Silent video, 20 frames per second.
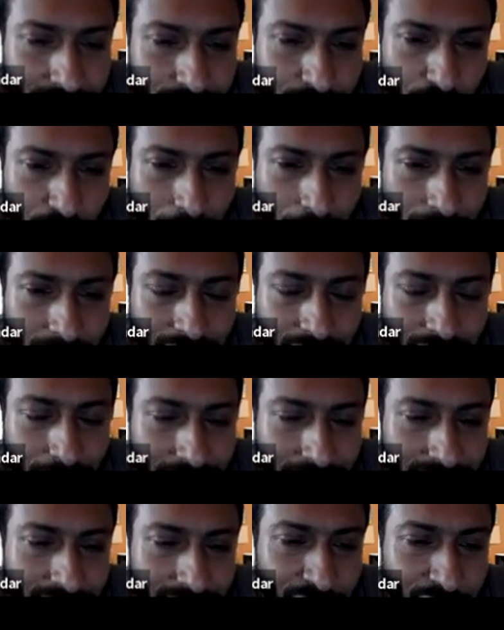probably, I
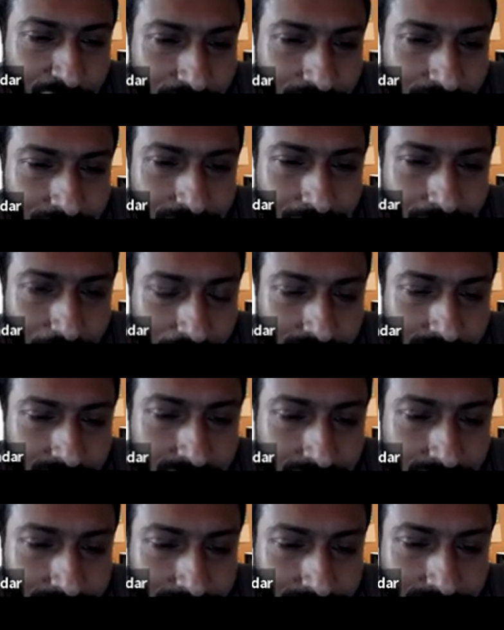mean, there will be
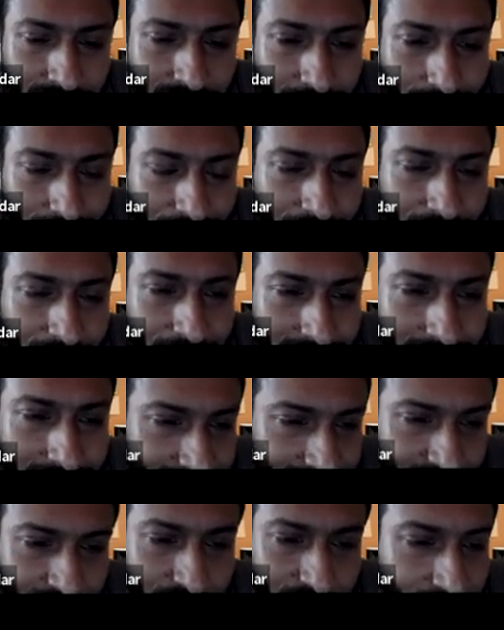already inbuilt
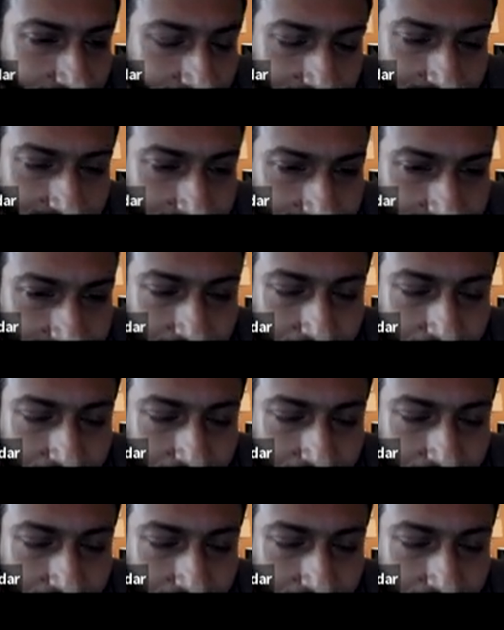methods to uh,